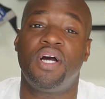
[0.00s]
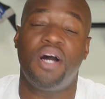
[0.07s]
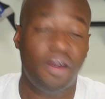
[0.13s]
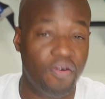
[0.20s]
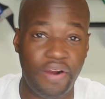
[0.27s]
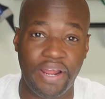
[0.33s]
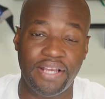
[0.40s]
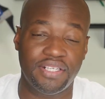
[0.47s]

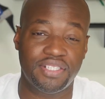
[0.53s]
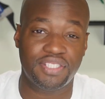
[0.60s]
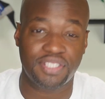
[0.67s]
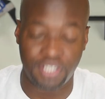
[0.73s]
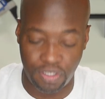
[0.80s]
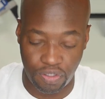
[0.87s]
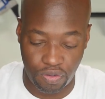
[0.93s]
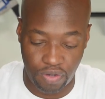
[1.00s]
Alright,
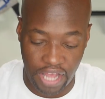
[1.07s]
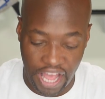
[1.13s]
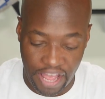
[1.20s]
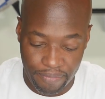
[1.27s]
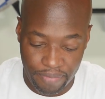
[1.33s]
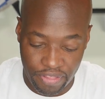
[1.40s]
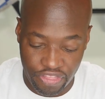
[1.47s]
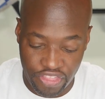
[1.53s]
so
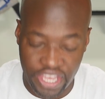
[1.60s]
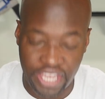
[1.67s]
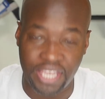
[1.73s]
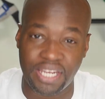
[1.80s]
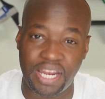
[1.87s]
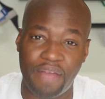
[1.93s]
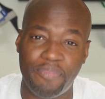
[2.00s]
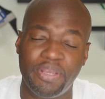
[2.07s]
I've been
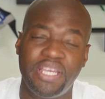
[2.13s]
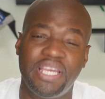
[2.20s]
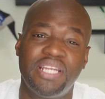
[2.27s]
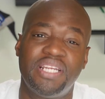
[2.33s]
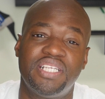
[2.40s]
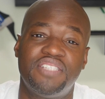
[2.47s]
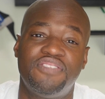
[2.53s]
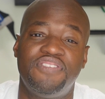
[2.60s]

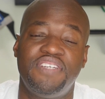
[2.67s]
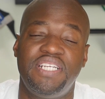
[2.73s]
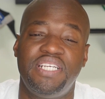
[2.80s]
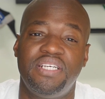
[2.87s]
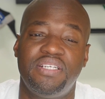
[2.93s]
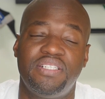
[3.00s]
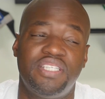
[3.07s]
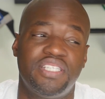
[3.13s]
getting this
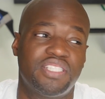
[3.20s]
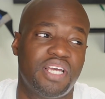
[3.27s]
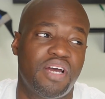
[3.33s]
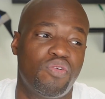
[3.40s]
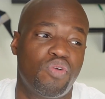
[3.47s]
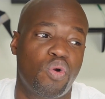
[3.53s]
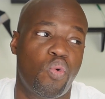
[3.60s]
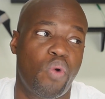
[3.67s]
video, this
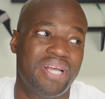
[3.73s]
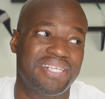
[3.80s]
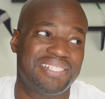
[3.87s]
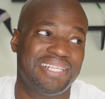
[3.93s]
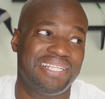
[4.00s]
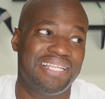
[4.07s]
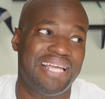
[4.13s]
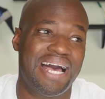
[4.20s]
request
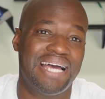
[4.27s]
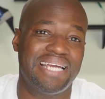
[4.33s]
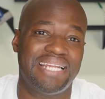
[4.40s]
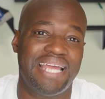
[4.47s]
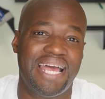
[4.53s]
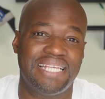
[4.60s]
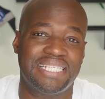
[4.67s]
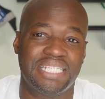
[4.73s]
a lot,
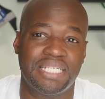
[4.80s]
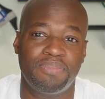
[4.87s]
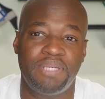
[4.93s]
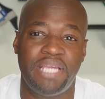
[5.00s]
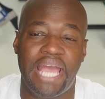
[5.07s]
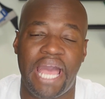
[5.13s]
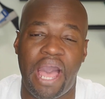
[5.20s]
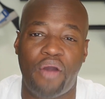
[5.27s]
asking
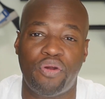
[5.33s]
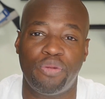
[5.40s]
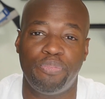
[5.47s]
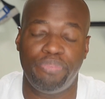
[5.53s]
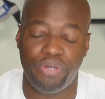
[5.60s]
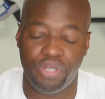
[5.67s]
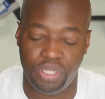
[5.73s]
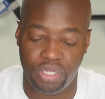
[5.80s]
me how to
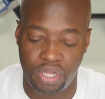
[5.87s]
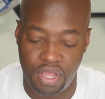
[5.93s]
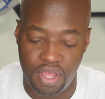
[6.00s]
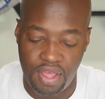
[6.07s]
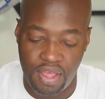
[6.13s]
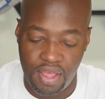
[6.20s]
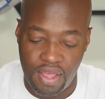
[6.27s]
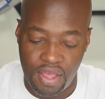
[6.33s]
put
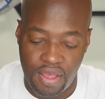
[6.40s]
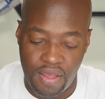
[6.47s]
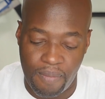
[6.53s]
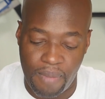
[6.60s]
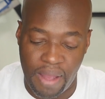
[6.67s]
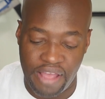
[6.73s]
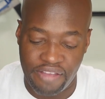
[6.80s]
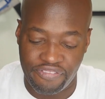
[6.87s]

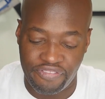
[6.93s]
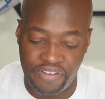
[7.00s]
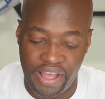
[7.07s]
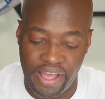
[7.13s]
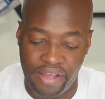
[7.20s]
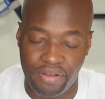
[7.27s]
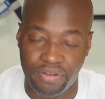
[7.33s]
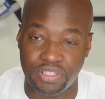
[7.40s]
my
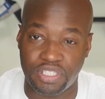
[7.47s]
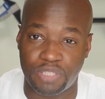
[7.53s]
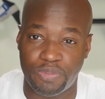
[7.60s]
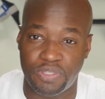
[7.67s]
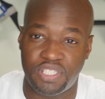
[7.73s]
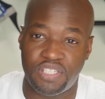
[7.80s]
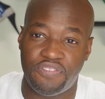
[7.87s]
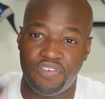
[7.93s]
files
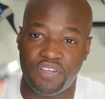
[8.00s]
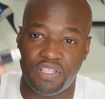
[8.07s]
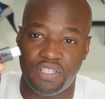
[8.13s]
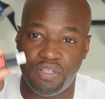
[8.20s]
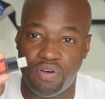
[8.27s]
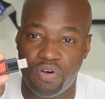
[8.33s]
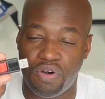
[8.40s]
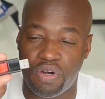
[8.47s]

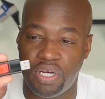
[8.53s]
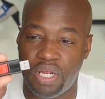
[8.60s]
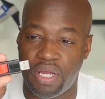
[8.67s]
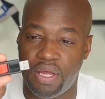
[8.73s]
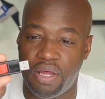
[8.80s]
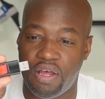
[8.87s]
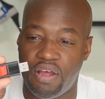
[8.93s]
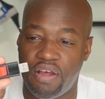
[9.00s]
specifically on
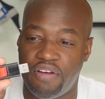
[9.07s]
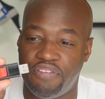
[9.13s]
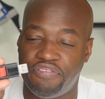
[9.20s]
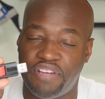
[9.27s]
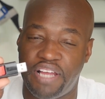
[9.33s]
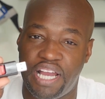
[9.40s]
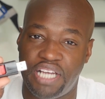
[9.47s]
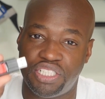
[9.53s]
a
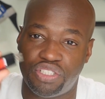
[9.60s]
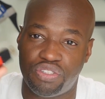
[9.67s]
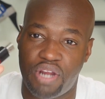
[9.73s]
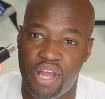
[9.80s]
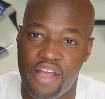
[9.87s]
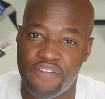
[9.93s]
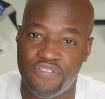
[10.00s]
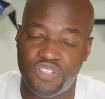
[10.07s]
flash
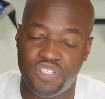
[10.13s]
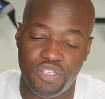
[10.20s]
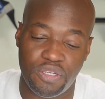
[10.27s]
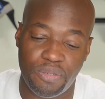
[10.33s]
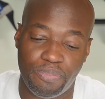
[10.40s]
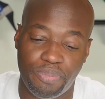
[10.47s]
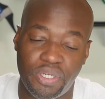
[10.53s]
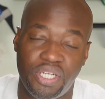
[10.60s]
drive
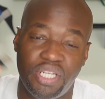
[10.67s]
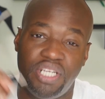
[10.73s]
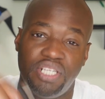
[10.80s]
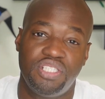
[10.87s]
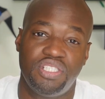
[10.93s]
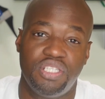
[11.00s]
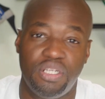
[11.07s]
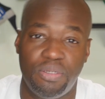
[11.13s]
to put it
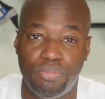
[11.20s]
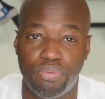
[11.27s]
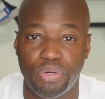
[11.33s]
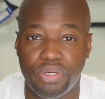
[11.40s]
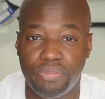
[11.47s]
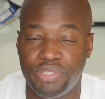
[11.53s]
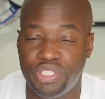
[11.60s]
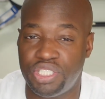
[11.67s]
into the
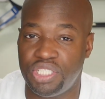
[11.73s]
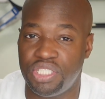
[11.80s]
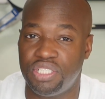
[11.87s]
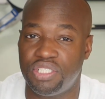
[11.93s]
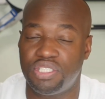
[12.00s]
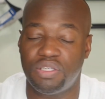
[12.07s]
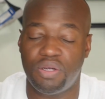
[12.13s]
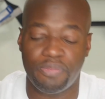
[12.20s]
embroidery machine.
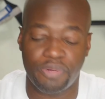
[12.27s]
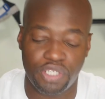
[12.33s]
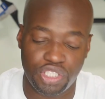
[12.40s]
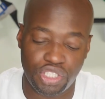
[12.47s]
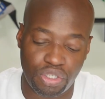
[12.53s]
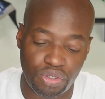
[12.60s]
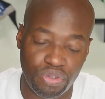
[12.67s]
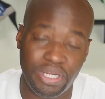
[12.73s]
So I'm going to
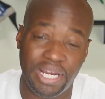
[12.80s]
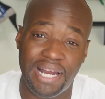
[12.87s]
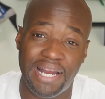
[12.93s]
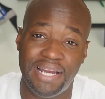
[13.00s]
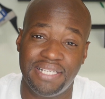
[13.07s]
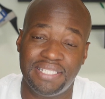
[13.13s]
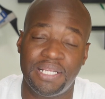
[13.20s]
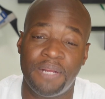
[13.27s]
show you
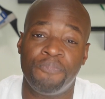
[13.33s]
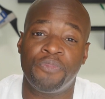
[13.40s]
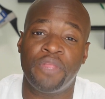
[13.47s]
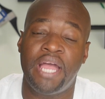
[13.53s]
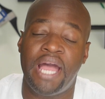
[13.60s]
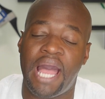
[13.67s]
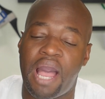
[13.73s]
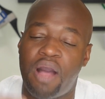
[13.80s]
guys
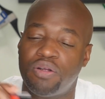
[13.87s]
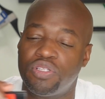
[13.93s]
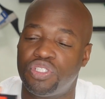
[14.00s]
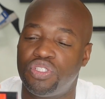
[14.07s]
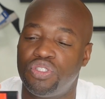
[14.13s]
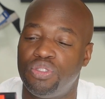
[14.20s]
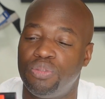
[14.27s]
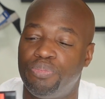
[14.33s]
how
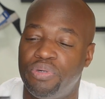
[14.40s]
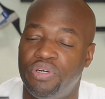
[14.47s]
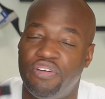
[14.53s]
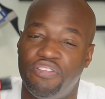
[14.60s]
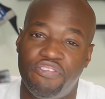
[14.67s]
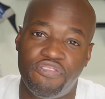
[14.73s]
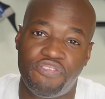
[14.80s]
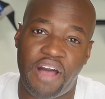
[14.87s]
to
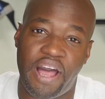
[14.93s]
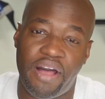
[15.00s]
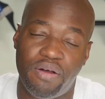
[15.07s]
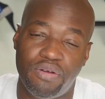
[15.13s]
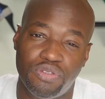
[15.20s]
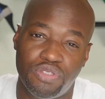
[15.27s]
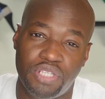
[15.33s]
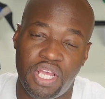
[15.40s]
put
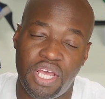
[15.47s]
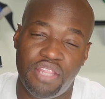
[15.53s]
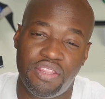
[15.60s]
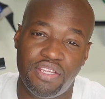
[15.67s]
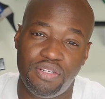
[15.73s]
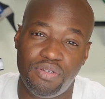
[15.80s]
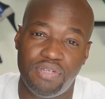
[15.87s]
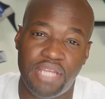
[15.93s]
files
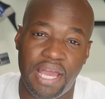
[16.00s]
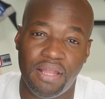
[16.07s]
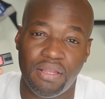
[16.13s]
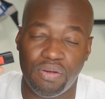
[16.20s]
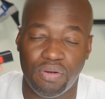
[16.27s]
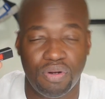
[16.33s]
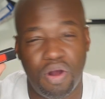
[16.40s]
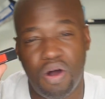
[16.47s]
that you
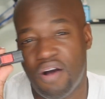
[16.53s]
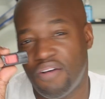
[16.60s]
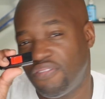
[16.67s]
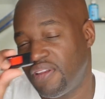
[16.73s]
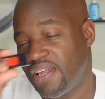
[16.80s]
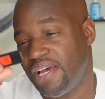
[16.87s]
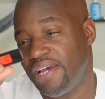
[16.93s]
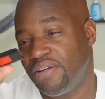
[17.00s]
download
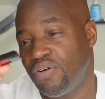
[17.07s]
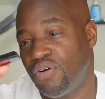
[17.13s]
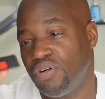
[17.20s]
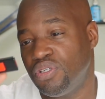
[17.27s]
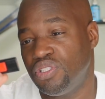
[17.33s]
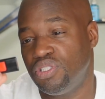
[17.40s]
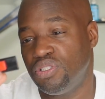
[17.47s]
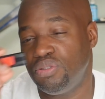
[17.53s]
offline
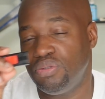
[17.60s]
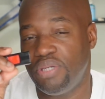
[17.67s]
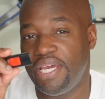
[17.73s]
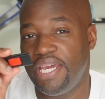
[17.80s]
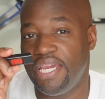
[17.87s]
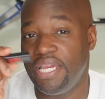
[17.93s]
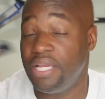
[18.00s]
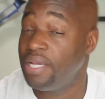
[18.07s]
onto
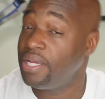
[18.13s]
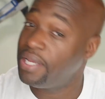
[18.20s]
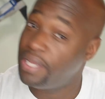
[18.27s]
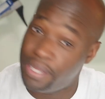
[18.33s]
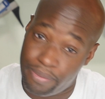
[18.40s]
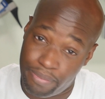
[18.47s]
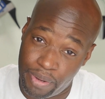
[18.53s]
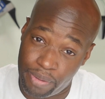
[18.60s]
a
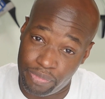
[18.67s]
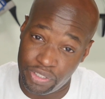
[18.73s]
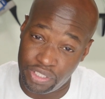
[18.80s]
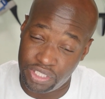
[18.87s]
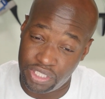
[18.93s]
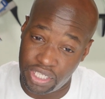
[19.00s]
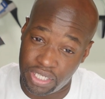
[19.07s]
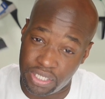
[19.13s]
memory
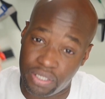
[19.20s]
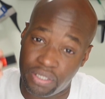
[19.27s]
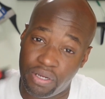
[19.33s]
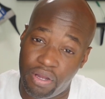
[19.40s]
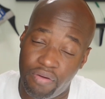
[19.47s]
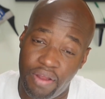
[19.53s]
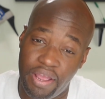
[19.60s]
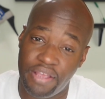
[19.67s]
stick.
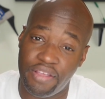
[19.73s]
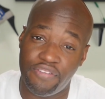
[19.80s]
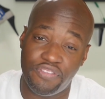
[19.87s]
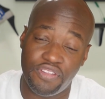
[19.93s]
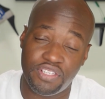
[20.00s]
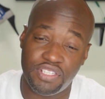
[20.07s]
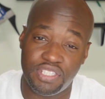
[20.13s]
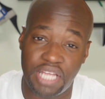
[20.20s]
Alright, if
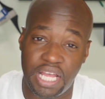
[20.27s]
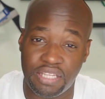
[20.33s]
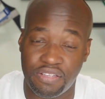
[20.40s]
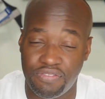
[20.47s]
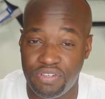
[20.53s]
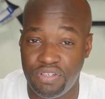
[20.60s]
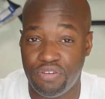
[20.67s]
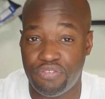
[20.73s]
this is not the
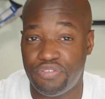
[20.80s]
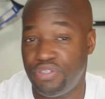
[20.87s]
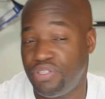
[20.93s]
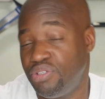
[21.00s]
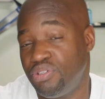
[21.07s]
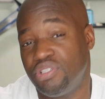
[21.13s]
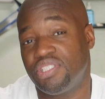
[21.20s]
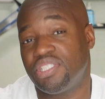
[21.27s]
video for you,
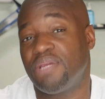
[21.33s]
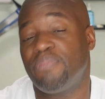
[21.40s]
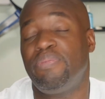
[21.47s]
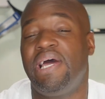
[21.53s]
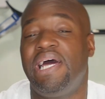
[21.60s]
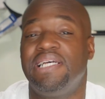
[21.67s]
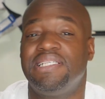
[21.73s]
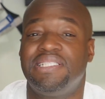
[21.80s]
you can skip
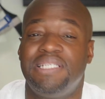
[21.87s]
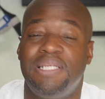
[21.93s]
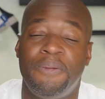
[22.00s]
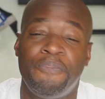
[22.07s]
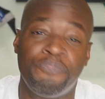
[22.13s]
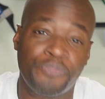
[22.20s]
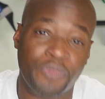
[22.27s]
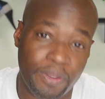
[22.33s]
past
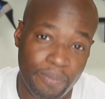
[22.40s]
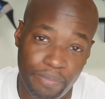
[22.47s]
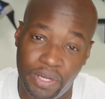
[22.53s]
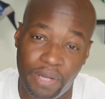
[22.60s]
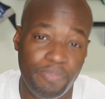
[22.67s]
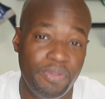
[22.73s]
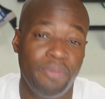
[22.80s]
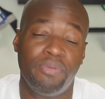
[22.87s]
it,
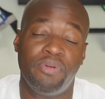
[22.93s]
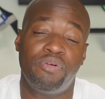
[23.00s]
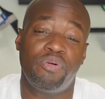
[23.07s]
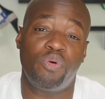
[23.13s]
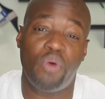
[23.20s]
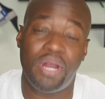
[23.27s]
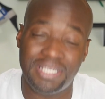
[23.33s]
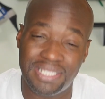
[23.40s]
but people are
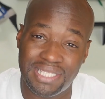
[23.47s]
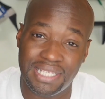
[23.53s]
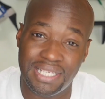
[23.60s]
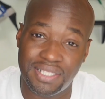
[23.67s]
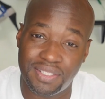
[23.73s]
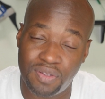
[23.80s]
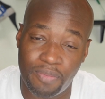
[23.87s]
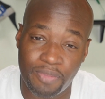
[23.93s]
requesting
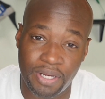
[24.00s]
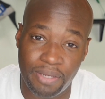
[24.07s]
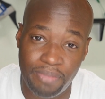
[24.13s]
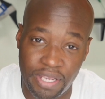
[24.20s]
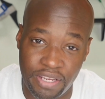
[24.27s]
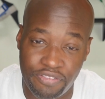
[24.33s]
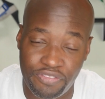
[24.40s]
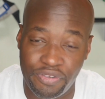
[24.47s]
it, so I'm gonna
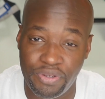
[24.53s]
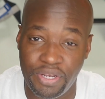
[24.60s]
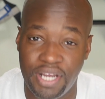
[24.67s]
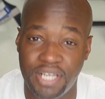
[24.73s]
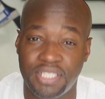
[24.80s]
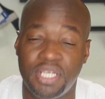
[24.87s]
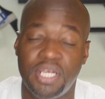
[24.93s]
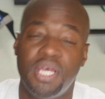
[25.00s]
make it for you
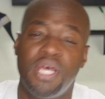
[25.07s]
guys.